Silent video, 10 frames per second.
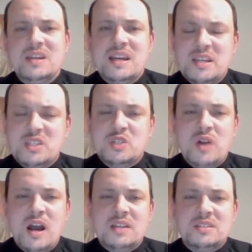And his
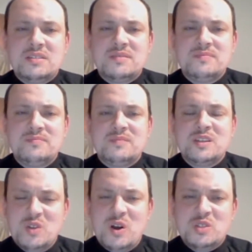cross
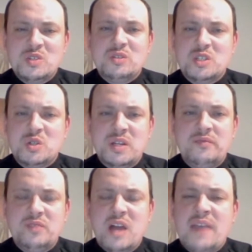is also the tree
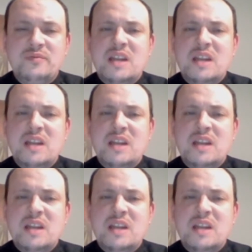of life,